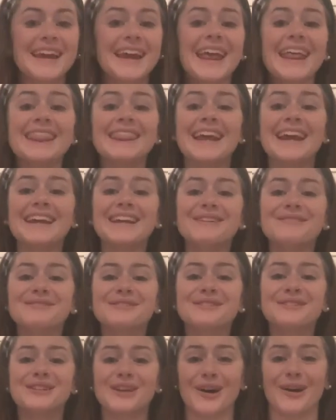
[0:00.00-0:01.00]
Thank you
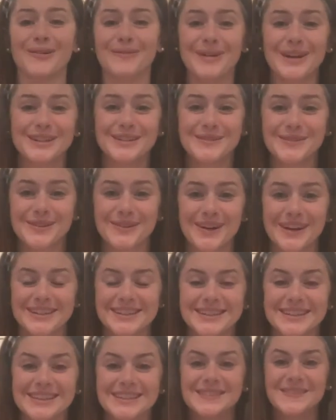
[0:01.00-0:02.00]
so much for
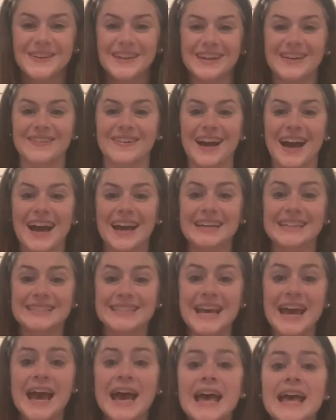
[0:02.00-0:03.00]
watching this video, guys.
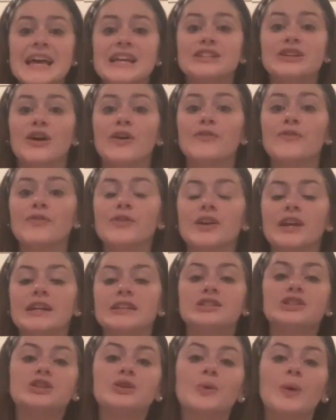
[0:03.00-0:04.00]
Don't
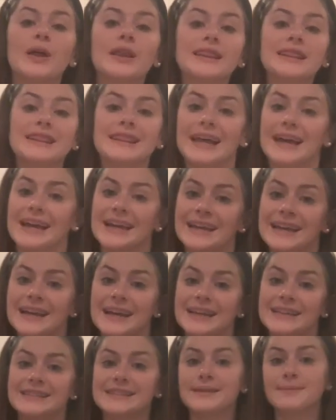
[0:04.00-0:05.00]
forget to like
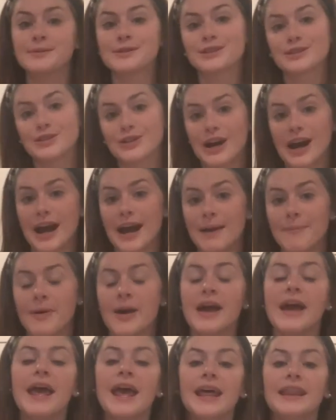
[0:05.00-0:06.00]
and subscribe.
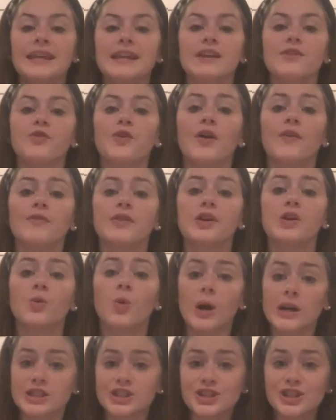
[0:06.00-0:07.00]
And then if you have any
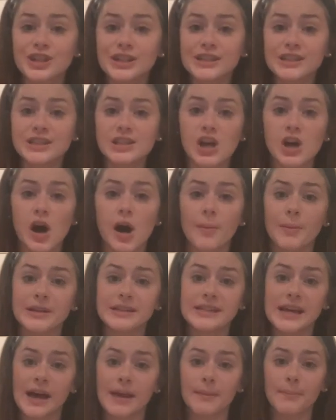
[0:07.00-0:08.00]
questions,
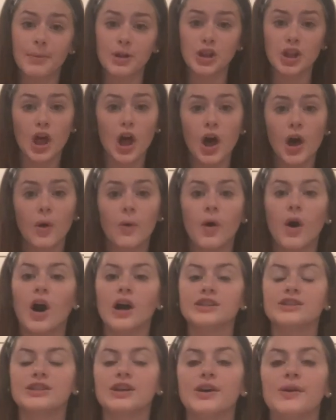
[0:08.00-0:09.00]
comment down below.
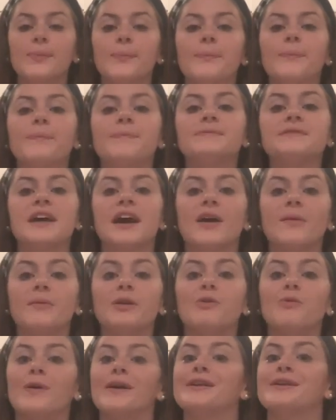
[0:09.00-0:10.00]
Also, tell
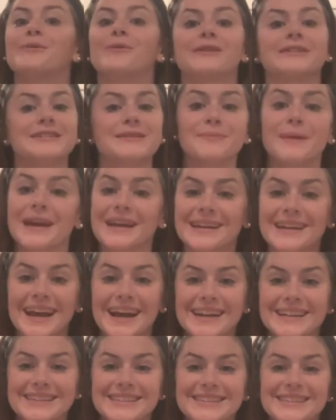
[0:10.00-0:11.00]
me what you want to make
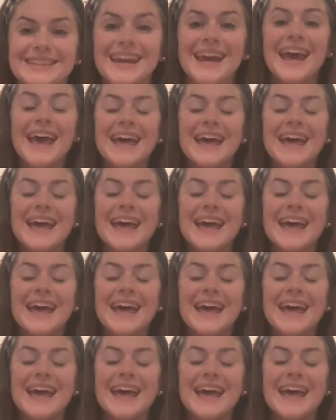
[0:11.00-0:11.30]
next.